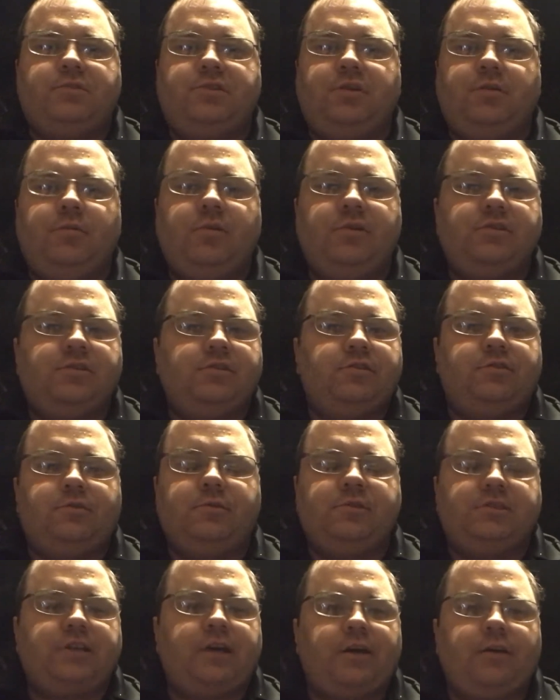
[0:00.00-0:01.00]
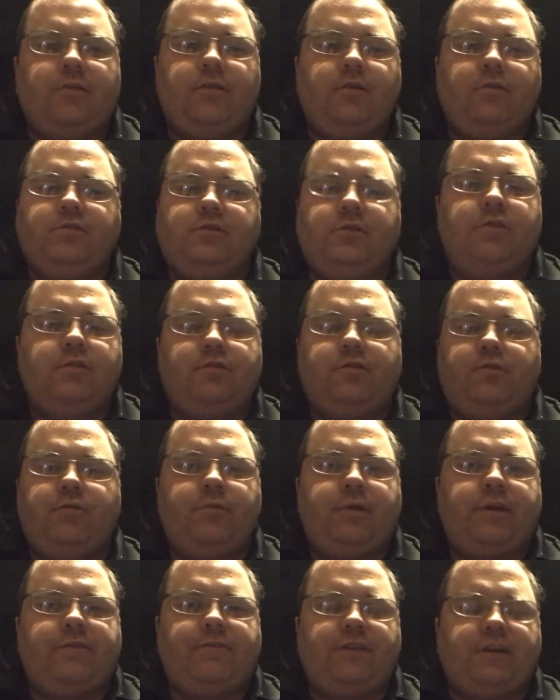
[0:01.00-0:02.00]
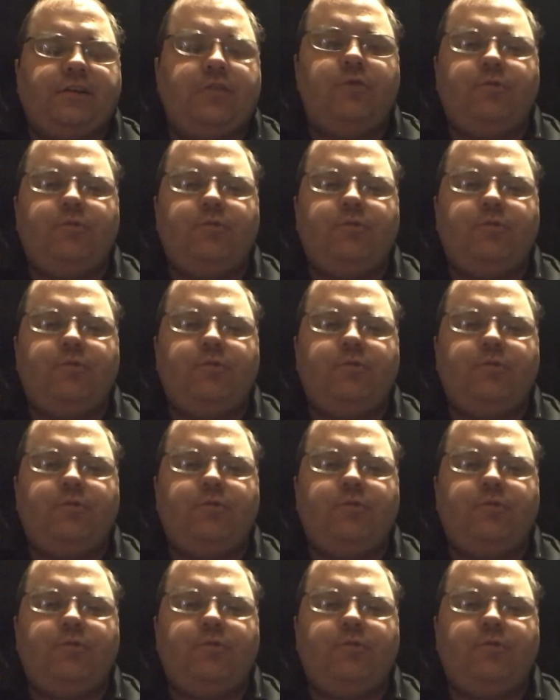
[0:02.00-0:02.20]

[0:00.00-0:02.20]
She wasn't suicidal. Those are the 2 red flags.